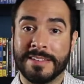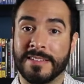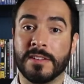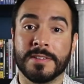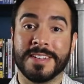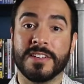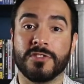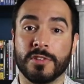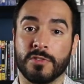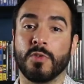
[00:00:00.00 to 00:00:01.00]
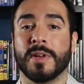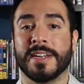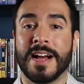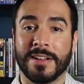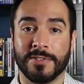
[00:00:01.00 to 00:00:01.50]
it's still an additional
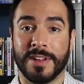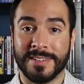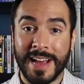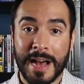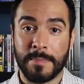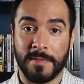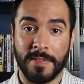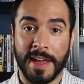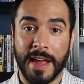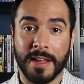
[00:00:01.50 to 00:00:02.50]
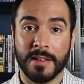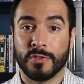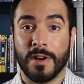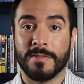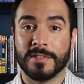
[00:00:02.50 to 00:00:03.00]
$20 on top of that. So
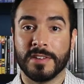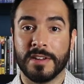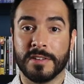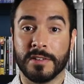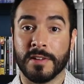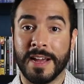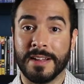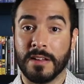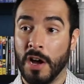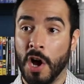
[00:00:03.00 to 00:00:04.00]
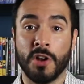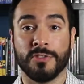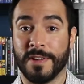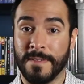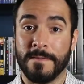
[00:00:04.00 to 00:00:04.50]
all of a sudden you're at
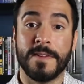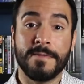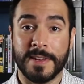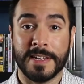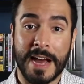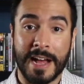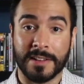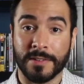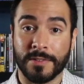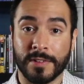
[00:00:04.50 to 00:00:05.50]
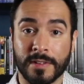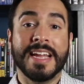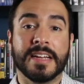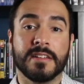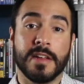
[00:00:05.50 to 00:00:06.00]
$150.
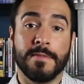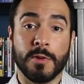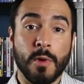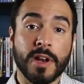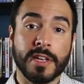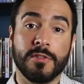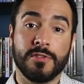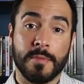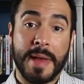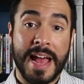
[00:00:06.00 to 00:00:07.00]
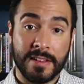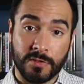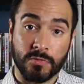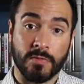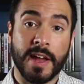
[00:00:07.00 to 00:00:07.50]
And if you want to use your pass
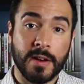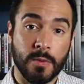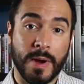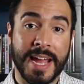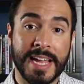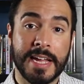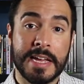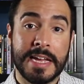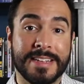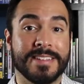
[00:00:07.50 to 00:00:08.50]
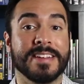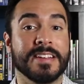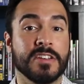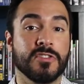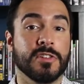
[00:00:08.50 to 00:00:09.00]
right away, it's an
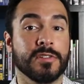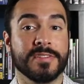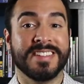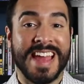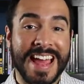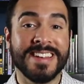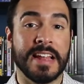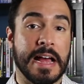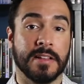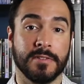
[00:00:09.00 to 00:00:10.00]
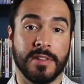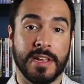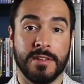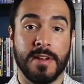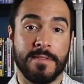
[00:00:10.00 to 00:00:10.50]
additional $10 that
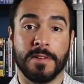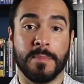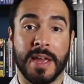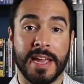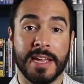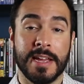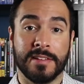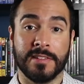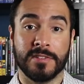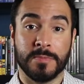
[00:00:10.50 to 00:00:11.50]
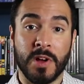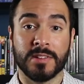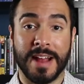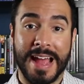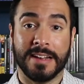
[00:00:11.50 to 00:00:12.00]
you have to pay as a smaller
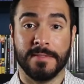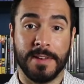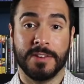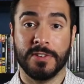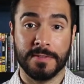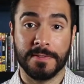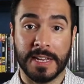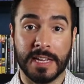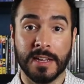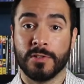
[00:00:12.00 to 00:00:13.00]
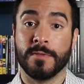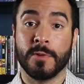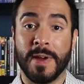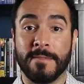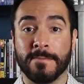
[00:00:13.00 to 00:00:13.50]
activation fee. So if you
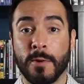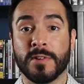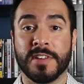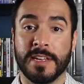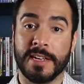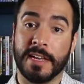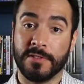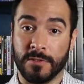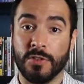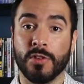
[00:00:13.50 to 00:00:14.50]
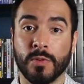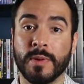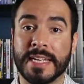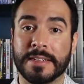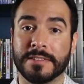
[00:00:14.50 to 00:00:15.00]
wait 14 days or 2
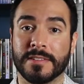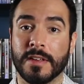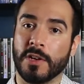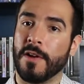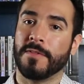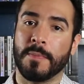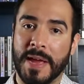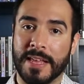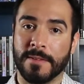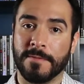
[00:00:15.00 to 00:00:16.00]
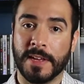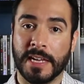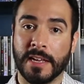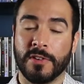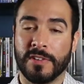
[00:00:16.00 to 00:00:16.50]
weeks, you don't have to pay the
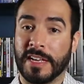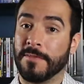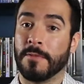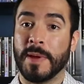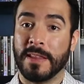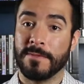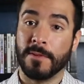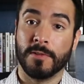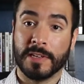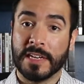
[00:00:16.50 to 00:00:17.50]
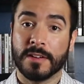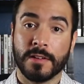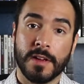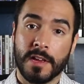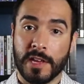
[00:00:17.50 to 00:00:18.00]
fee. Just like if you pay the full
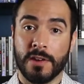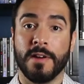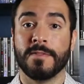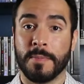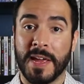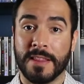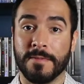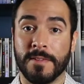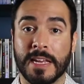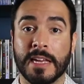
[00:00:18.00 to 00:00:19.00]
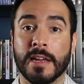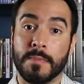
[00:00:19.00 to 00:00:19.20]
year, you don't have to pay the fee.